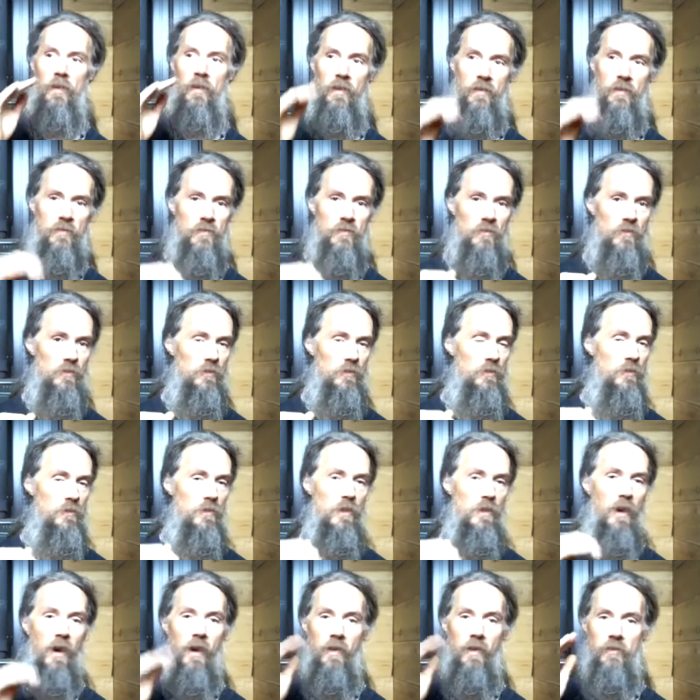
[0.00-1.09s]
it's
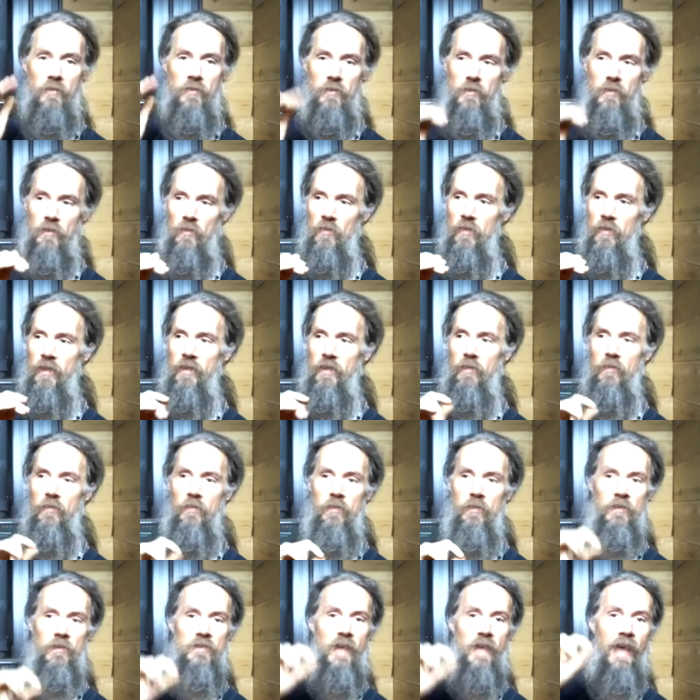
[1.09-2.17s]
not you know like
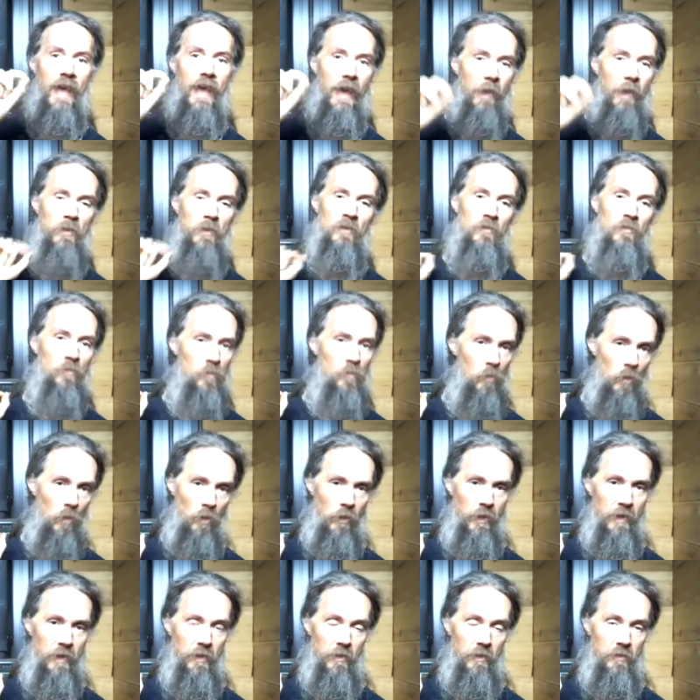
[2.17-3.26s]
there's a habit of
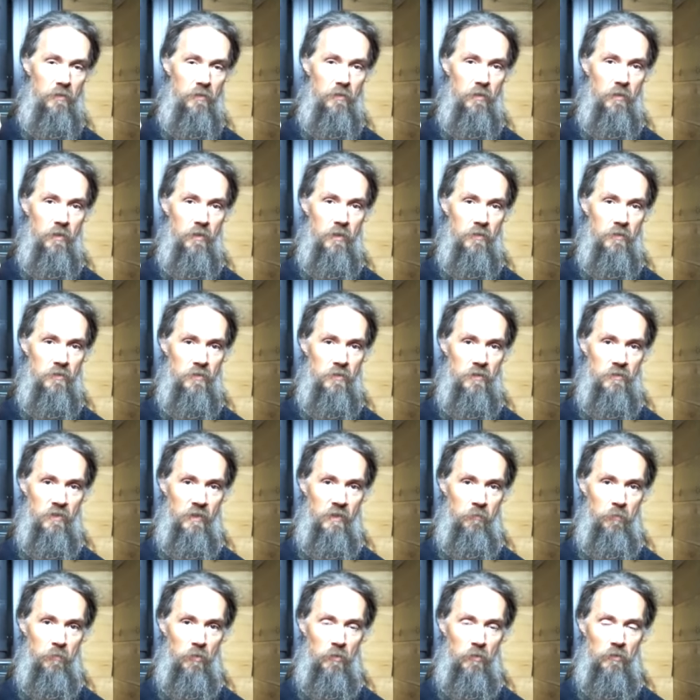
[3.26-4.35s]
worry as an
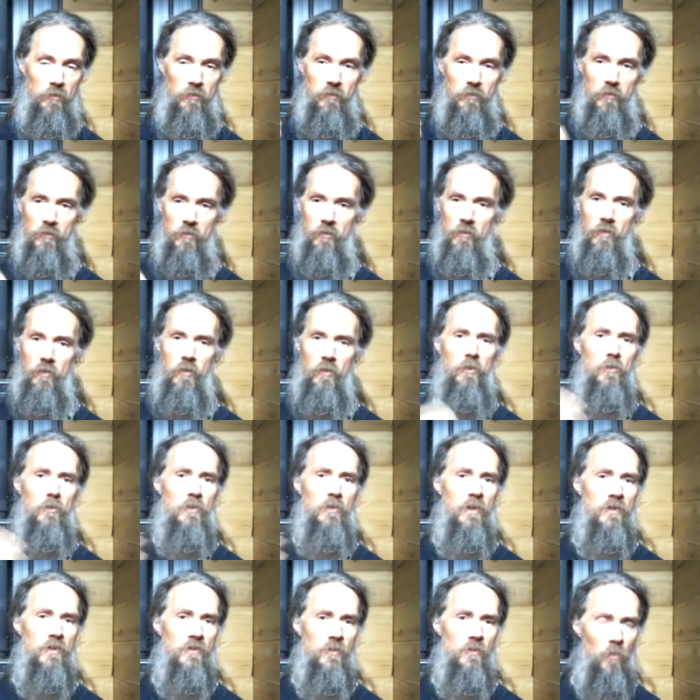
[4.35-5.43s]
example who
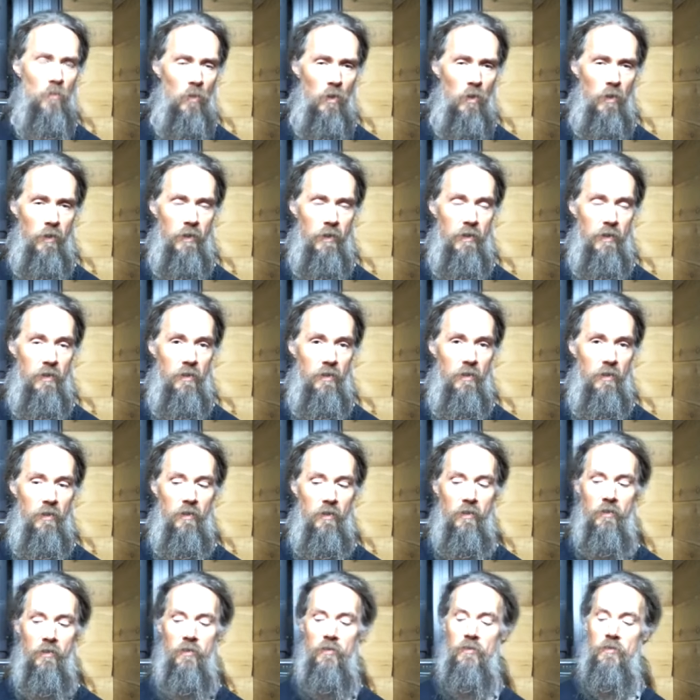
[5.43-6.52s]
doesn't worry
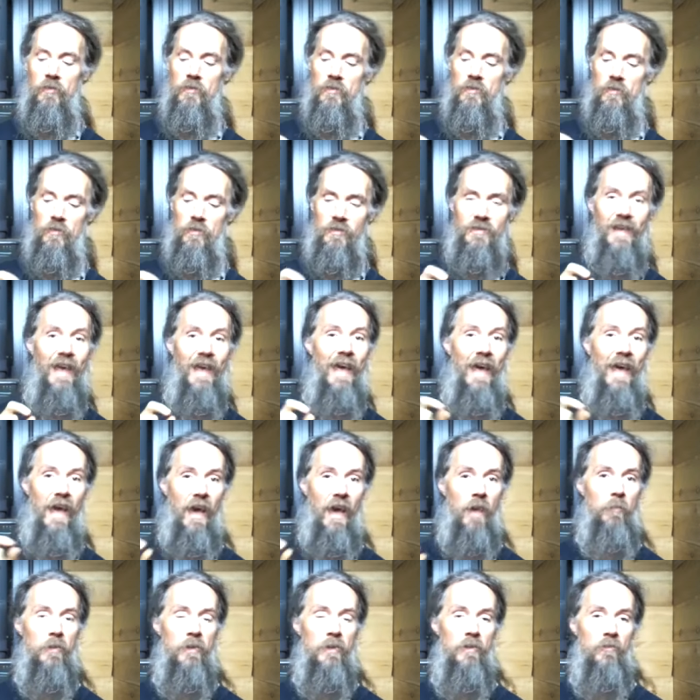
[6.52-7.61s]
so there's a
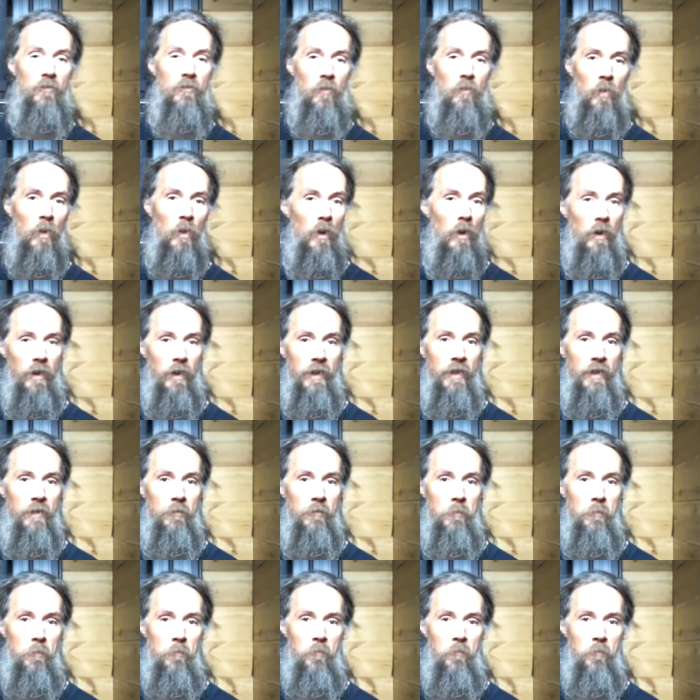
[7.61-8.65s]
habit of worry